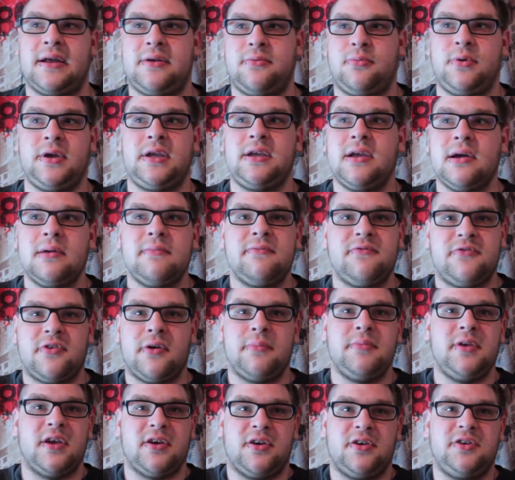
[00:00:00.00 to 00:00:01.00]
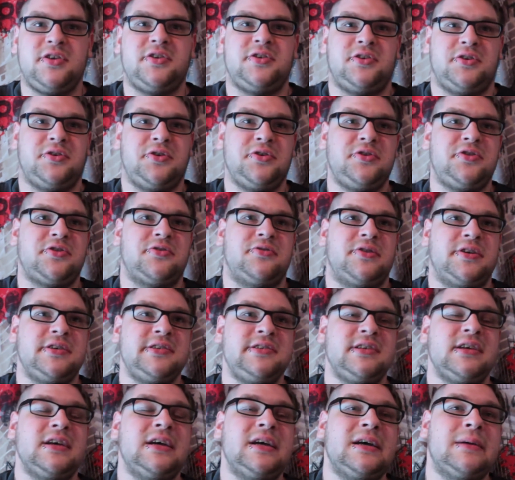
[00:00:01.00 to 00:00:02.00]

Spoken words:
we come from your uterus,